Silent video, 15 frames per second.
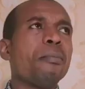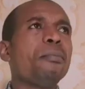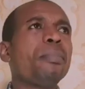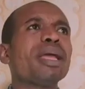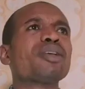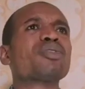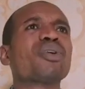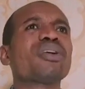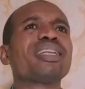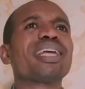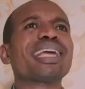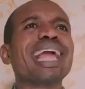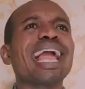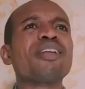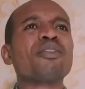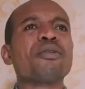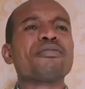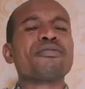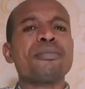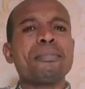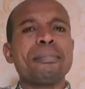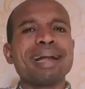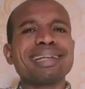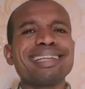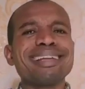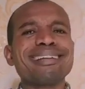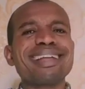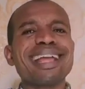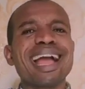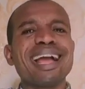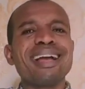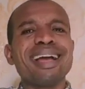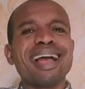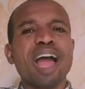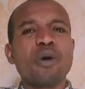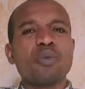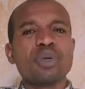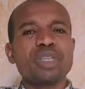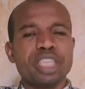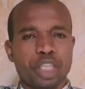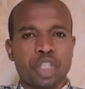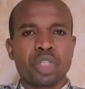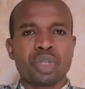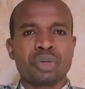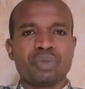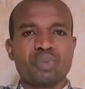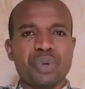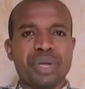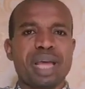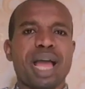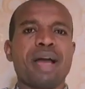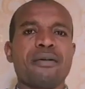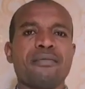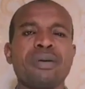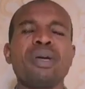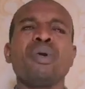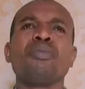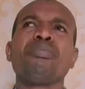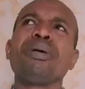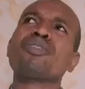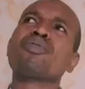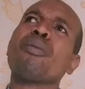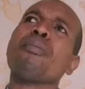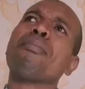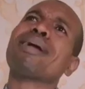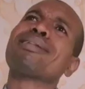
based on the kind of material acquisition we have, based on